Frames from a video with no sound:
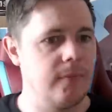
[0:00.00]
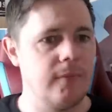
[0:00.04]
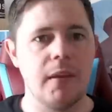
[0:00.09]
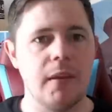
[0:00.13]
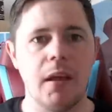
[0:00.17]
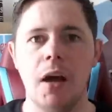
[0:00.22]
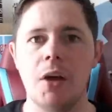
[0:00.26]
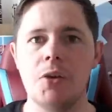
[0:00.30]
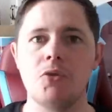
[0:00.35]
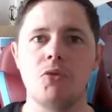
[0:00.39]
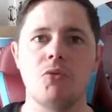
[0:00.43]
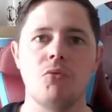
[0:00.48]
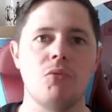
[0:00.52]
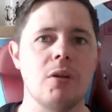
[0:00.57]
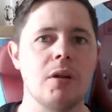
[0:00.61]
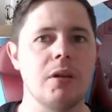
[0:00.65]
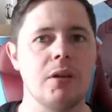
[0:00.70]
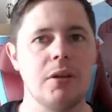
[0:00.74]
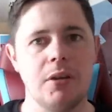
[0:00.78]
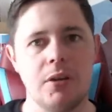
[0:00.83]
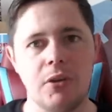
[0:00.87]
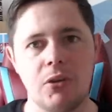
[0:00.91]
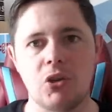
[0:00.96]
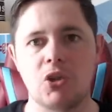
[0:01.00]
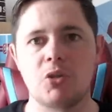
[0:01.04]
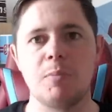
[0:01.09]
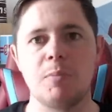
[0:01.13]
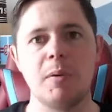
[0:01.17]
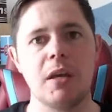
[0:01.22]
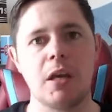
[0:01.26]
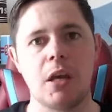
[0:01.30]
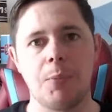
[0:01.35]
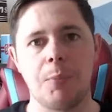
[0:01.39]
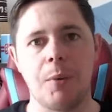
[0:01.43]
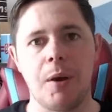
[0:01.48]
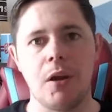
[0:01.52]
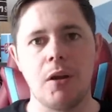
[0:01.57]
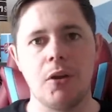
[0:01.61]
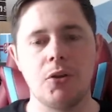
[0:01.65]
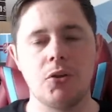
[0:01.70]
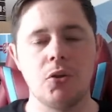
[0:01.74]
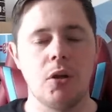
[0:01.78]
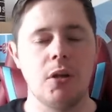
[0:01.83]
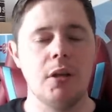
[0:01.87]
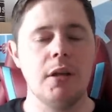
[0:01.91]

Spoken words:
I don't really need to speak about it, do I?